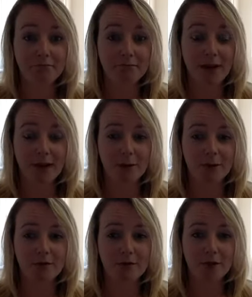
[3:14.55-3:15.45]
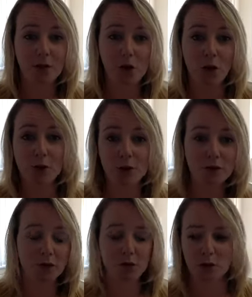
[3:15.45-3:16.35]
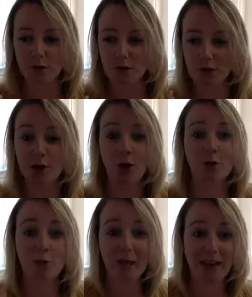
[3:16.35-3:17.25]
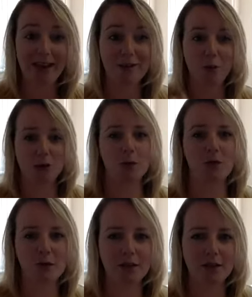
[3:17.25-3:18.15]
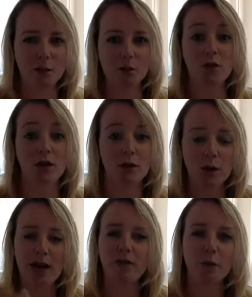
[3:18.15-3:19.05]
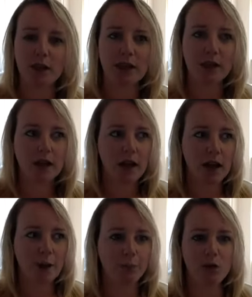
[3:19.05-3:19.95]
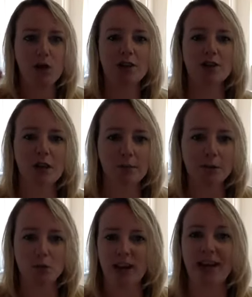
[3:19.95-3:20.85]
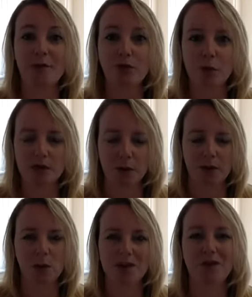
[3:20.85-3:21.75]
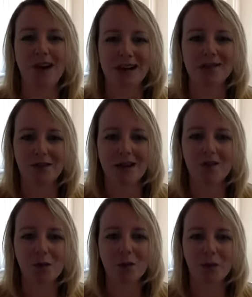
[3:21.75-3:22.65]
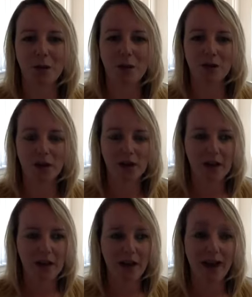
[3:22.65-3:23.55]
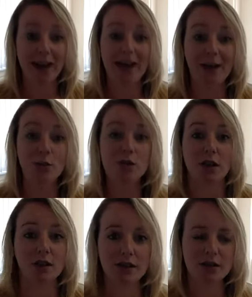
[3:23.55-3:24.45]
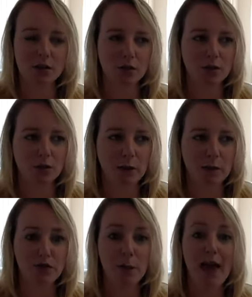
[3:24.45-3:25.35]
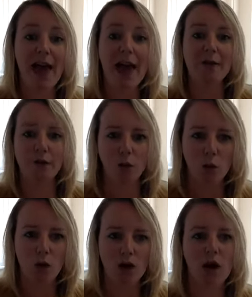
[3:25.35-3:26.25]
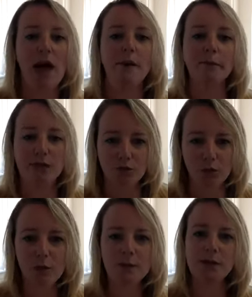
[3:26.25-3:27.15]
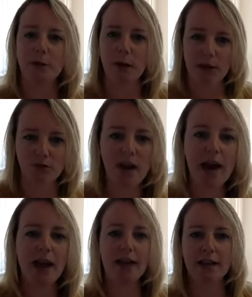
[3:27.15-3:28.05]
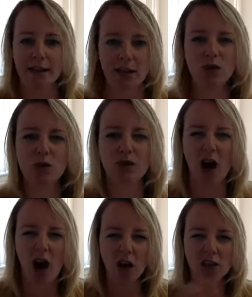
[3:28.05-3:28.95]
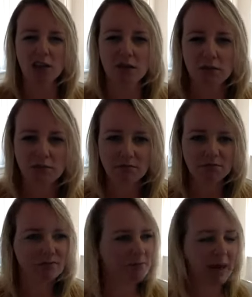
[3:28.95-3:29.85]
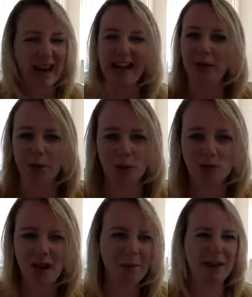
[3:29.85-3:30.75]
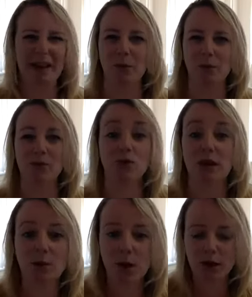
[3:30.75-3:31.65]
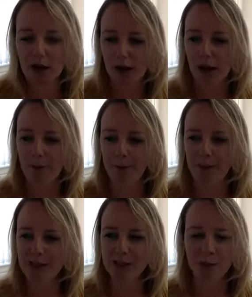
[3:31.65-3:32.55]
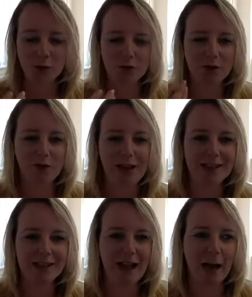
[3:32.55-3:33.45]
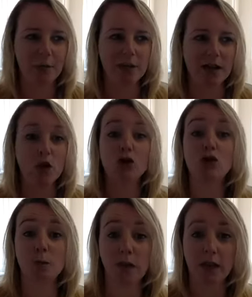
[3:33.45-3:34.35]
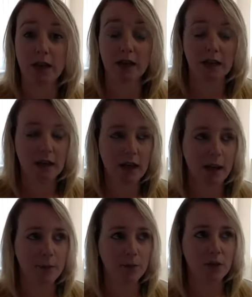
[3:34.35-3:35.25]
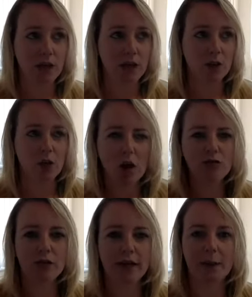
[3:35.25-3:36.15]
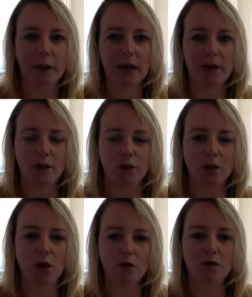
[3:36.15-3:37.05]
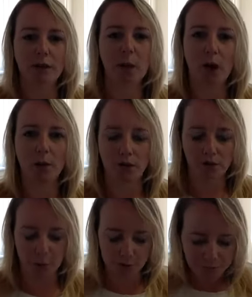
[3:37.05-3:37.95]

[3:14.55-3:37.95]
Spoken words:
Now, those of you that know me and watch my videos will know that whenever we crunch the numbers on any property, we always factor in a void buffer that allows us to be prepared for empty rooms, unpaid rent, these sorts of unplannable, I'm not sure that's a word. These sorts of events that happen that cost you money that you can't really plan for and you can't really pipeline for.